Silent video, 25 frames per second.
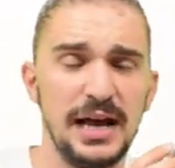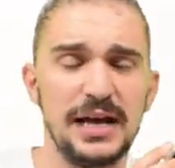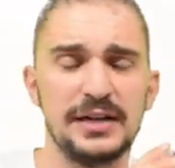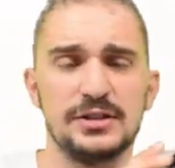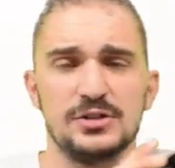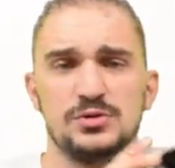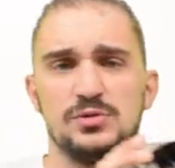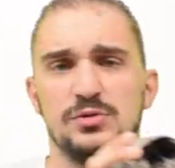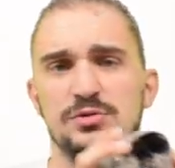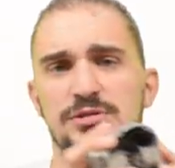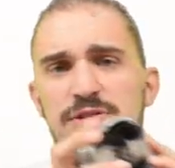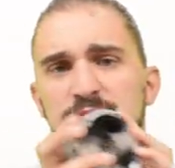
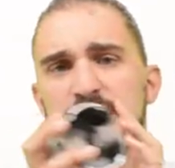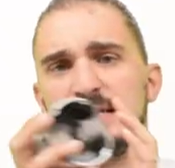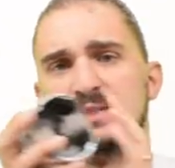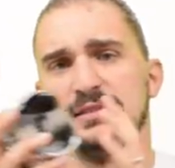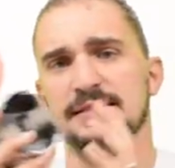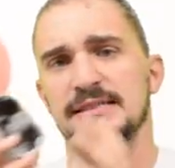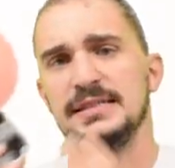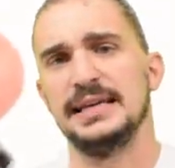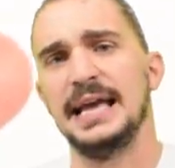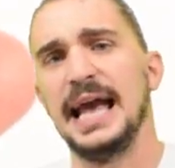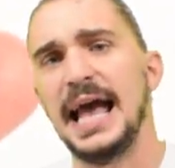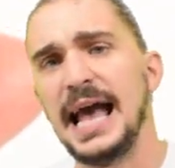others will say
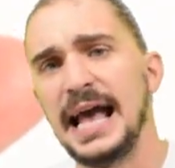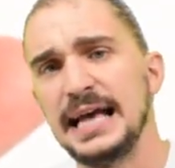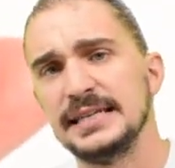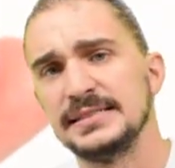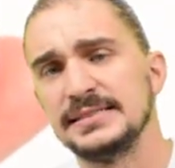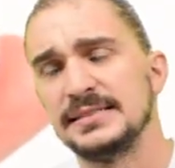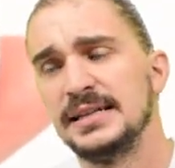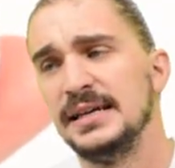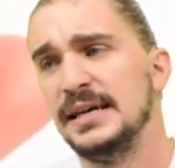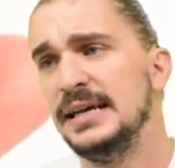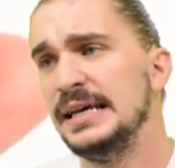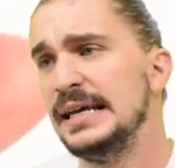it's
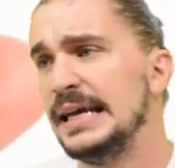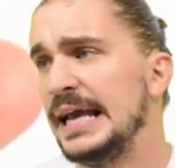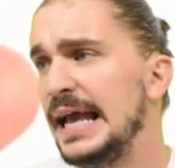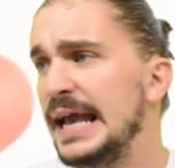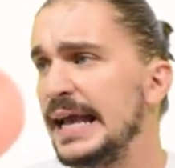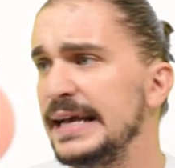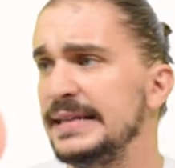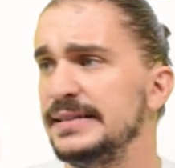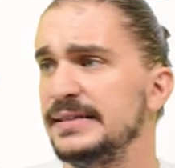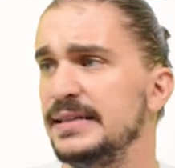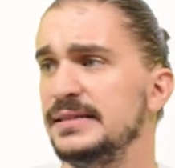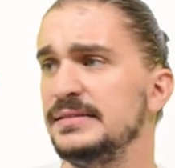cast,
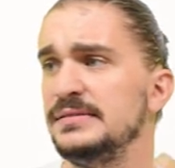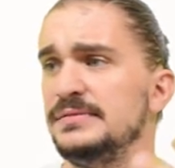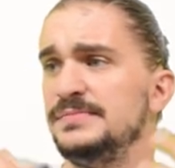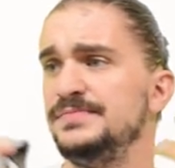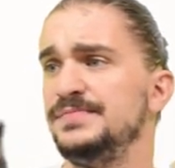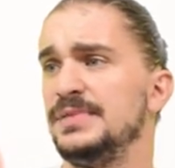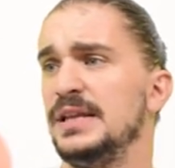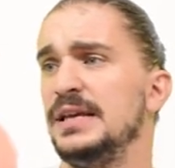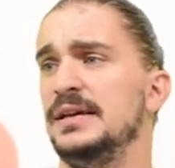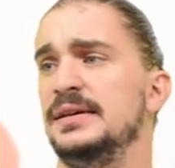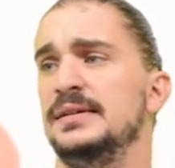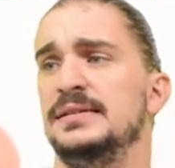and
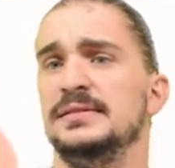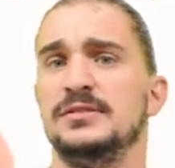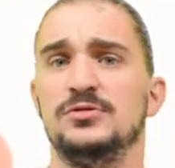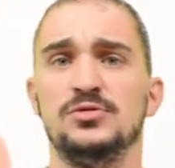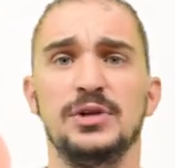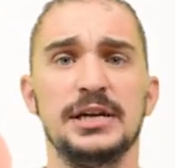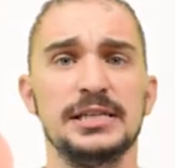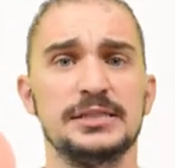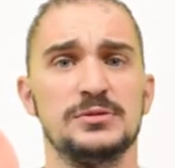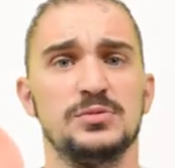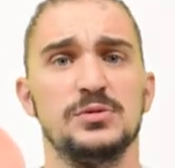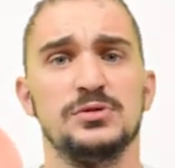then the
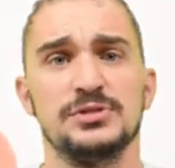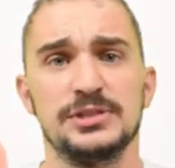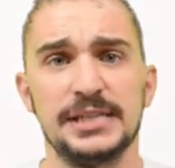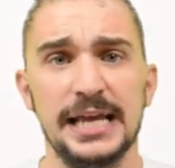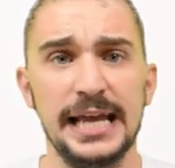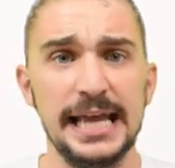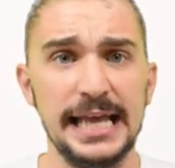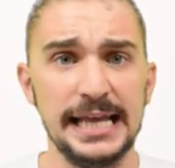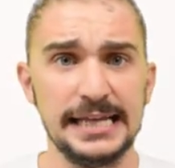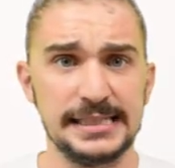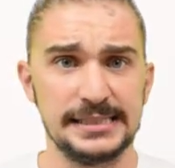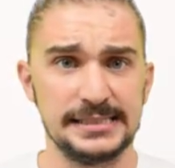rest will
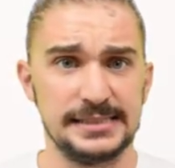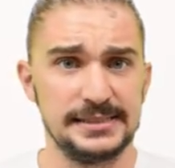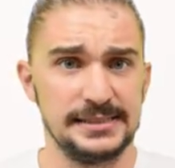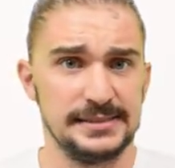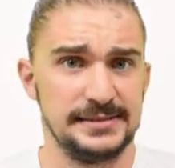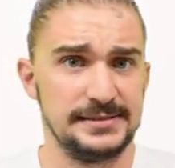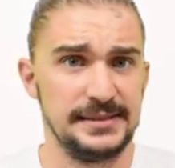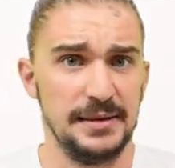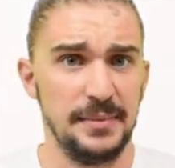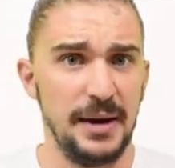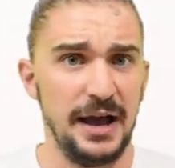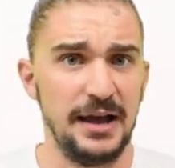say it's
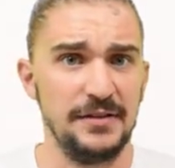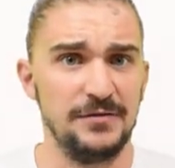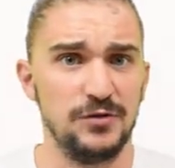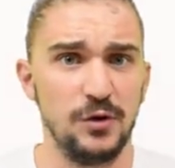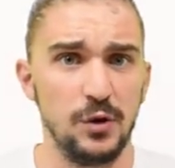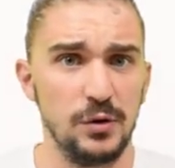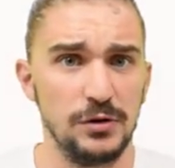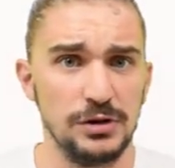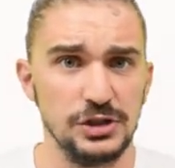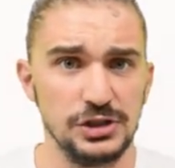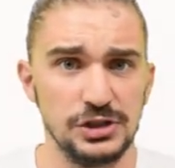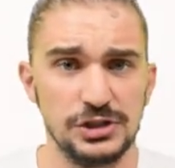
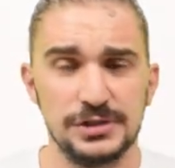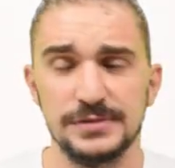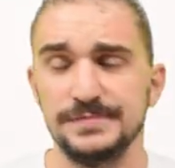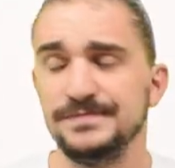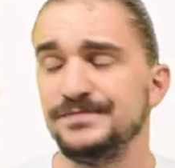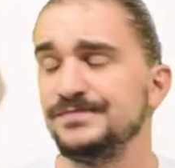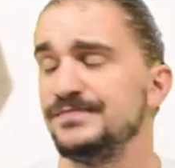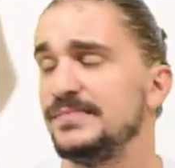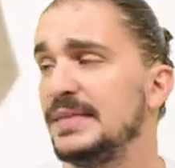semi-forged.